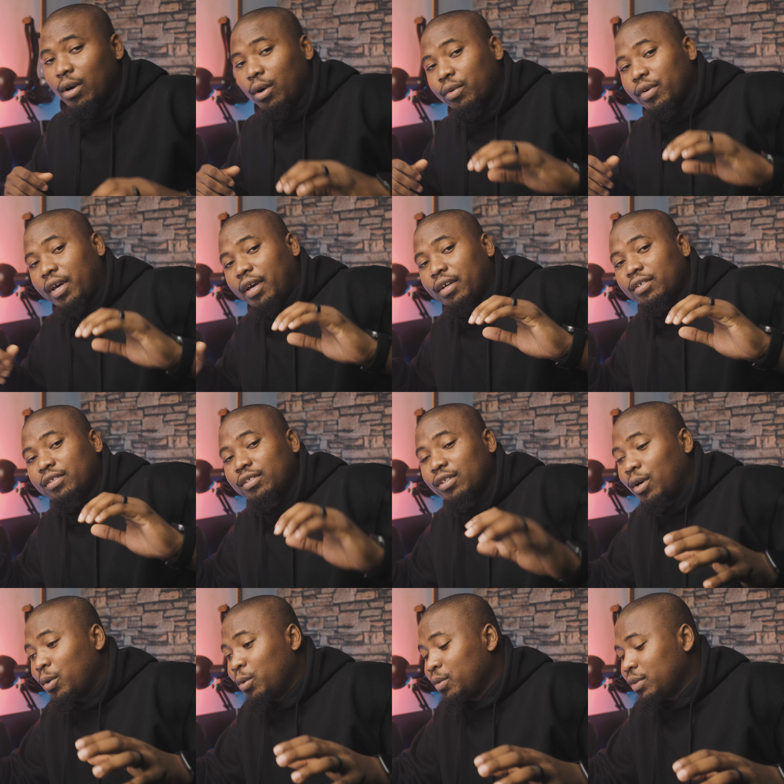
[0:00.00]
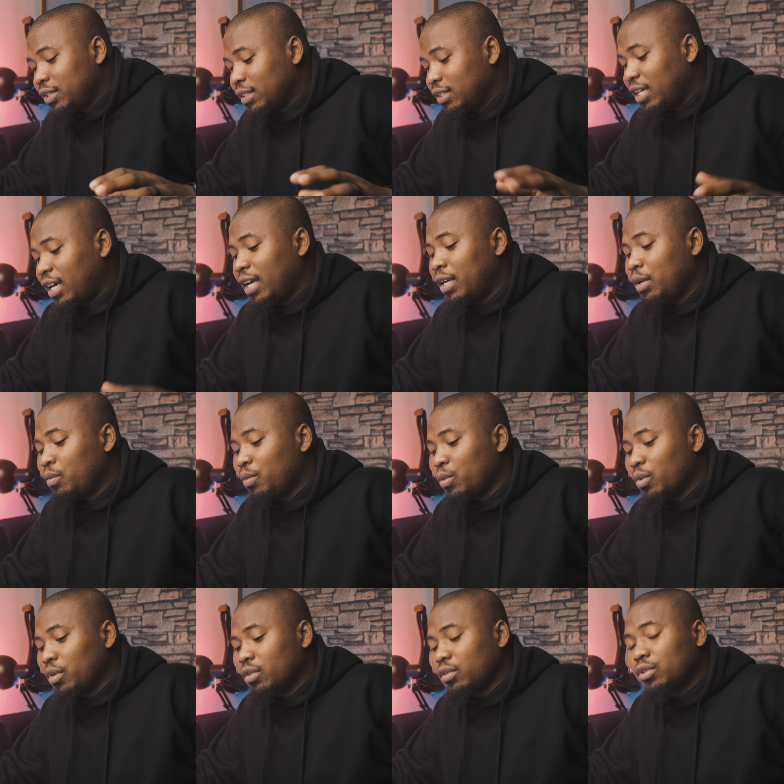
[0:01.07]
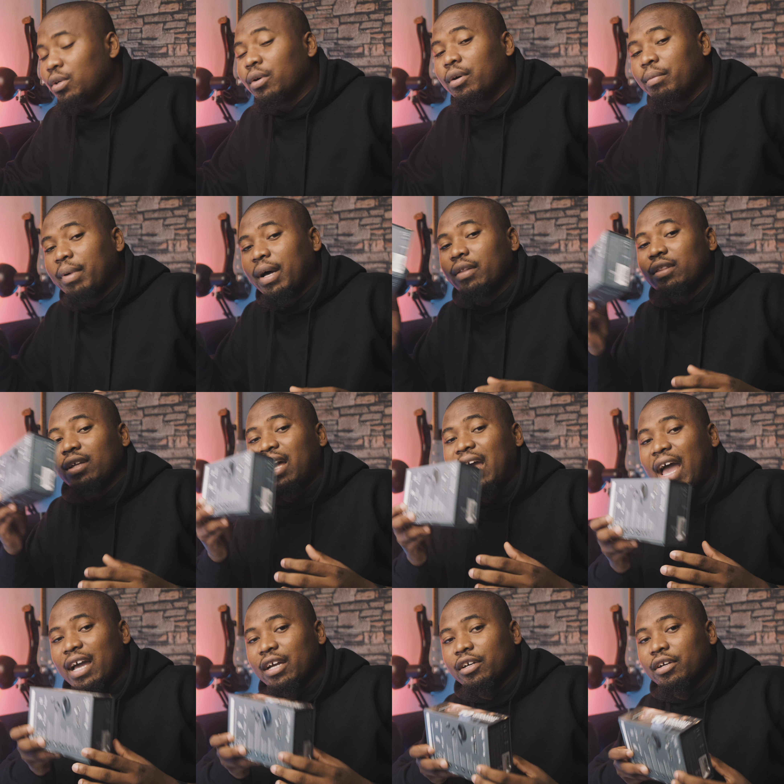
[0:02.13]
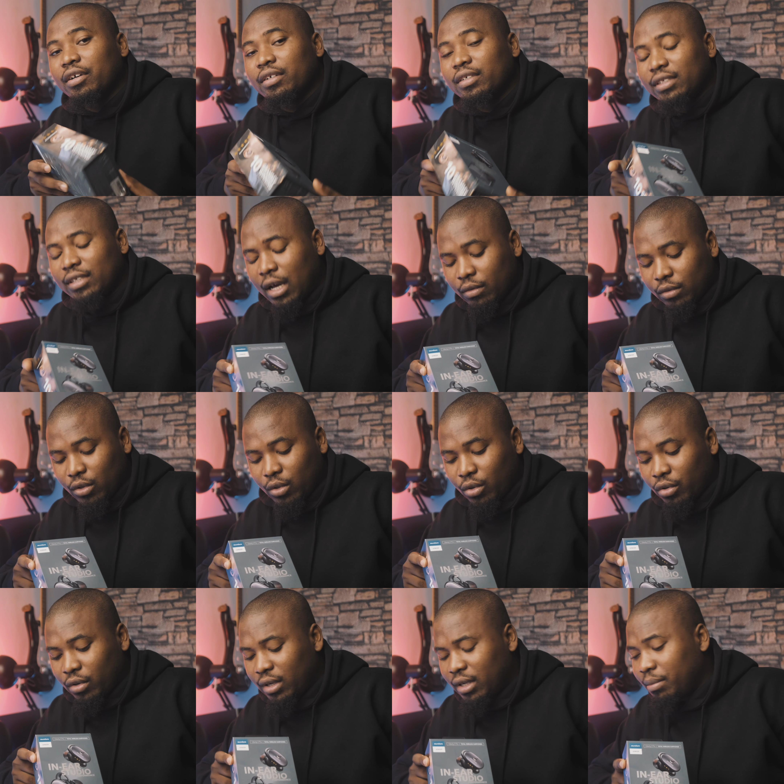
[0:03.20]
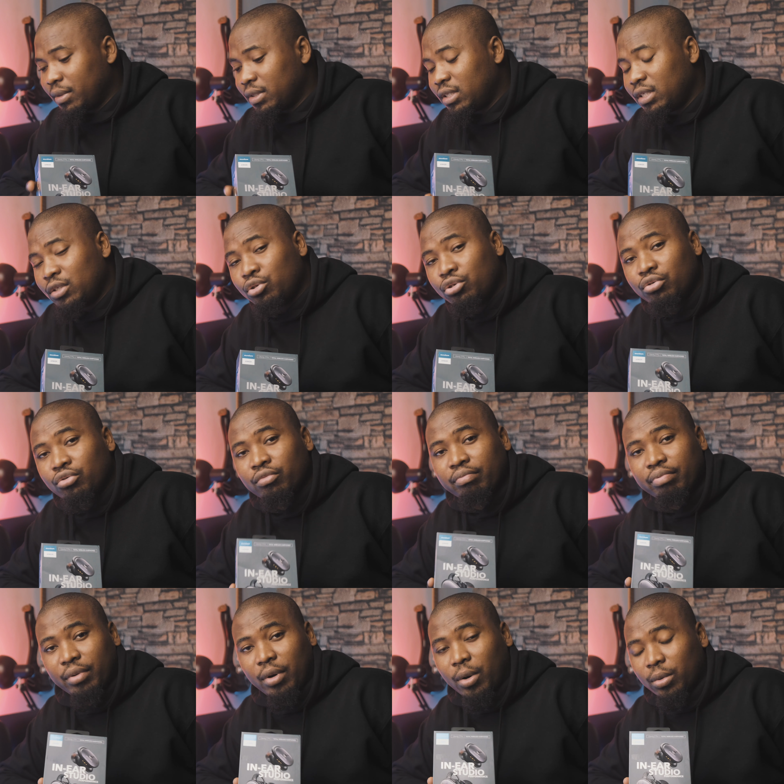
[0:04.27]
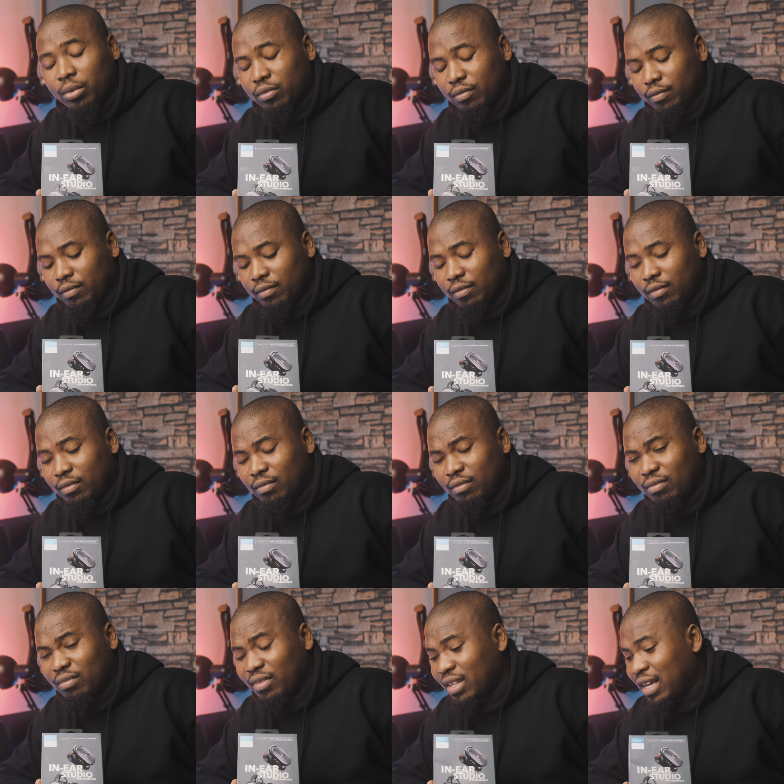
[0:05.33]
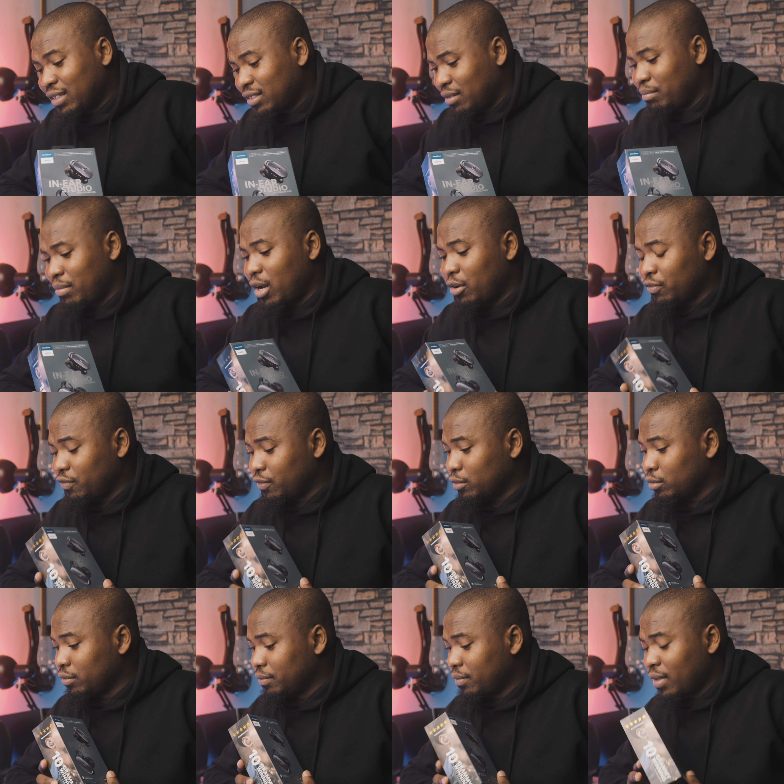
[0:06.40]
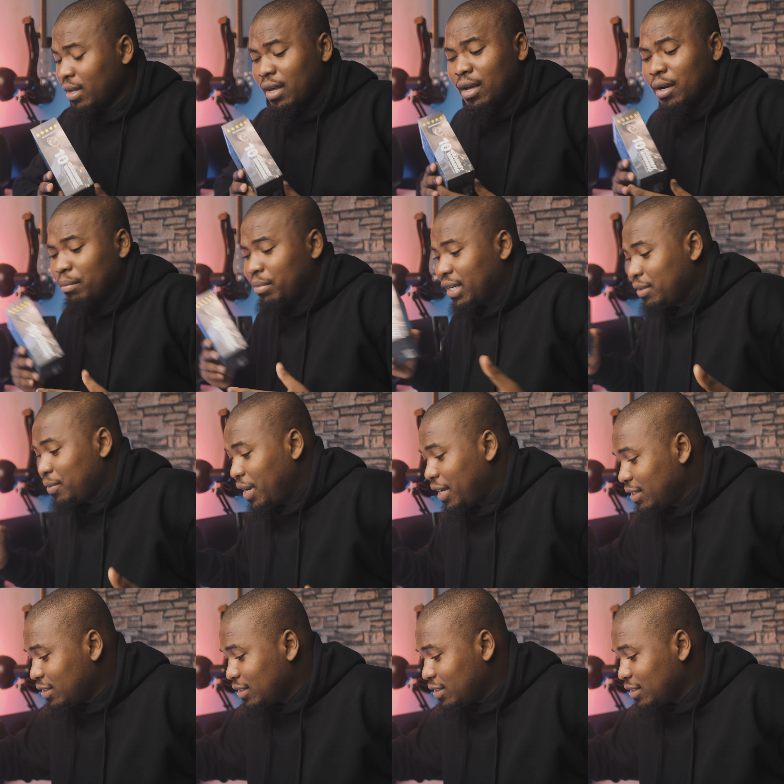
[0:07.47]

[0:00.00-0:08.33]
Okay, so today we want to talk about the Anker Soundcore Liberty 2 Pro. That's a mouthful. But anyway,